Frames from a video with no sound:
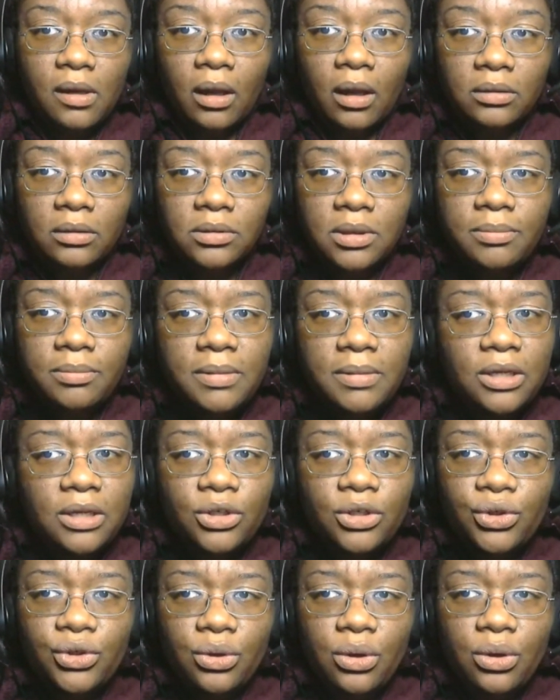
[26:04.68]
or
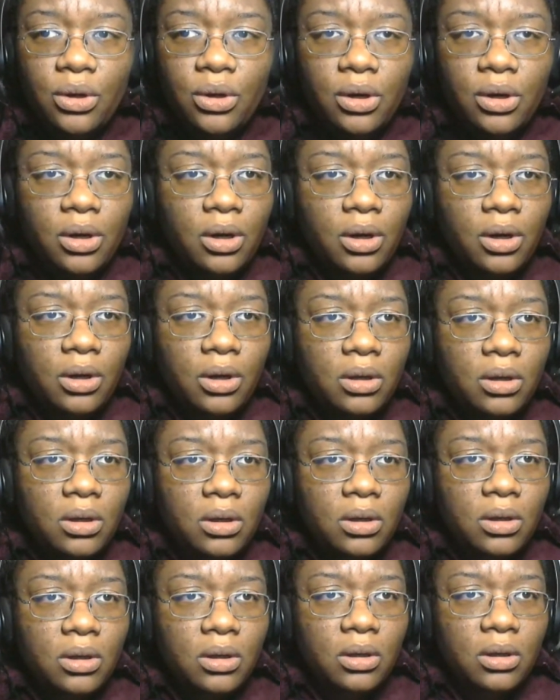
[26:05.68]
they are sure. close to
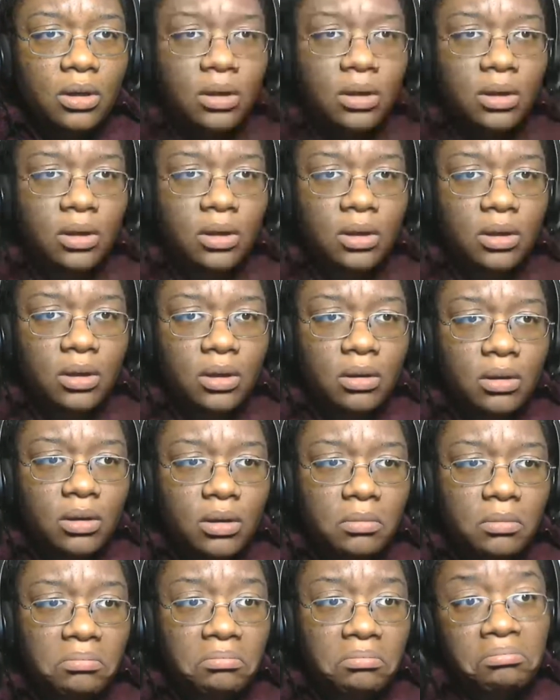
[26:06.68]
Mexico.
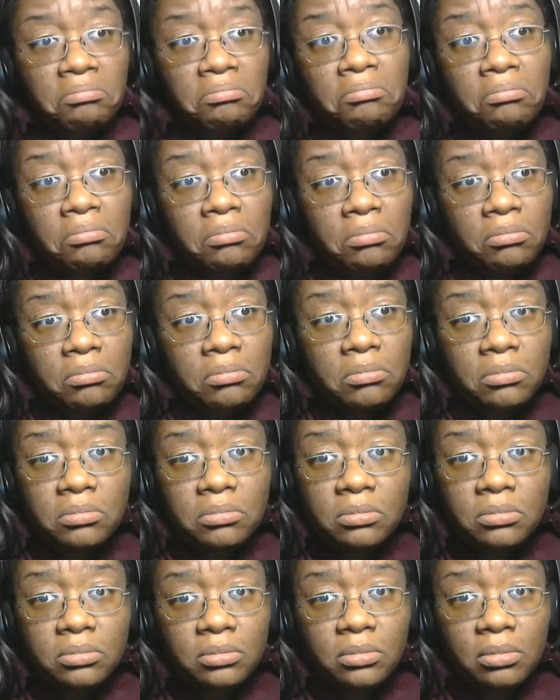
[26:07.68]
Um,
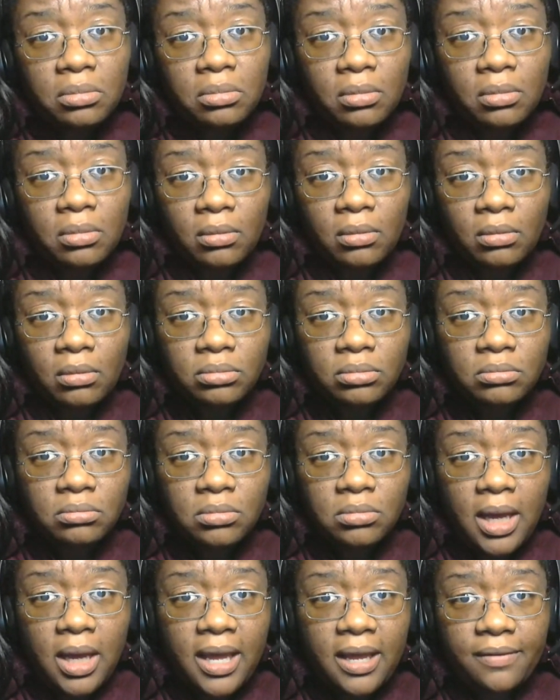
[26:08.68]
hmm. maybe. I
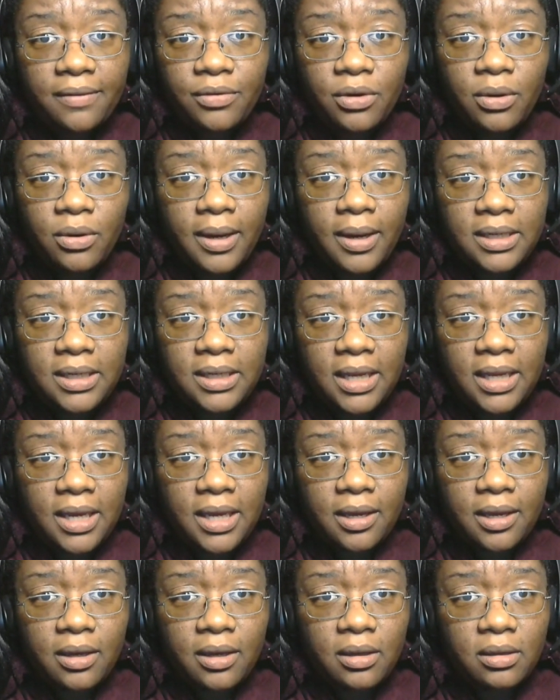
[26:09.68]
have yeah. no
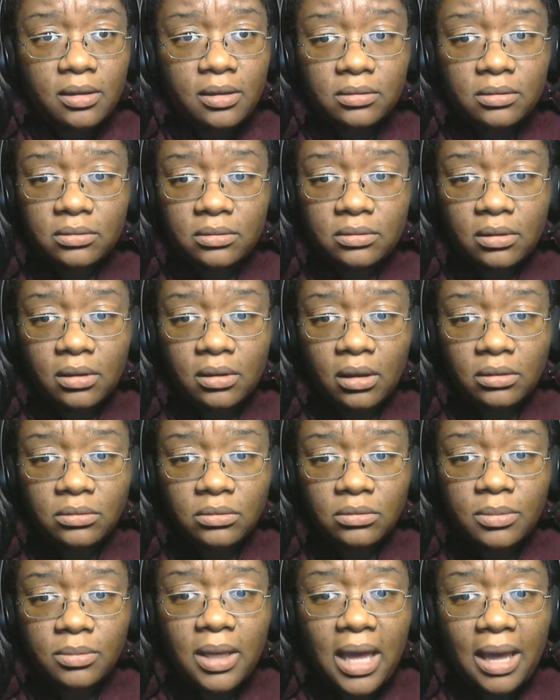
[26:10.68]
idea.
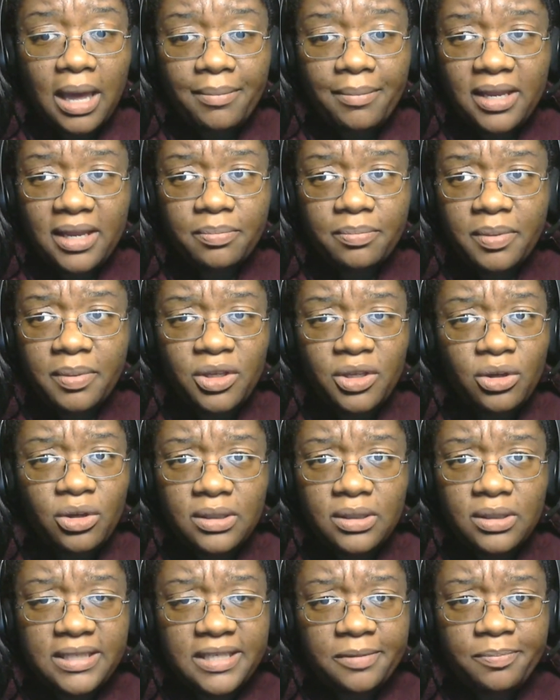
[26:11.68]
But I mean, but you don't
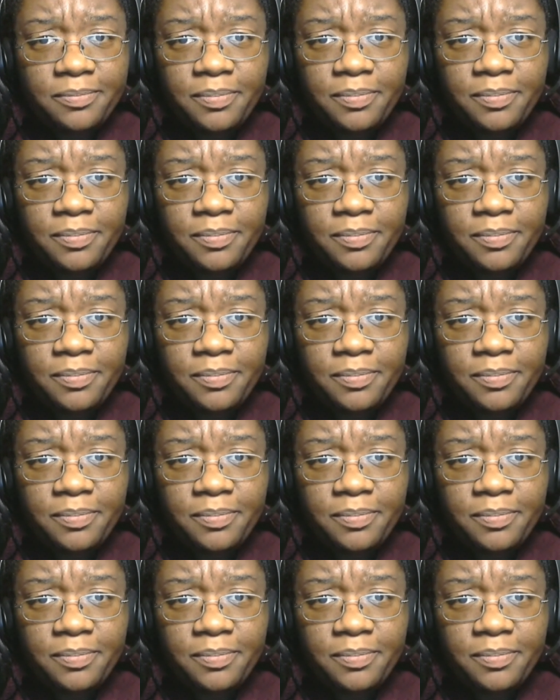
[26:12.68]
see people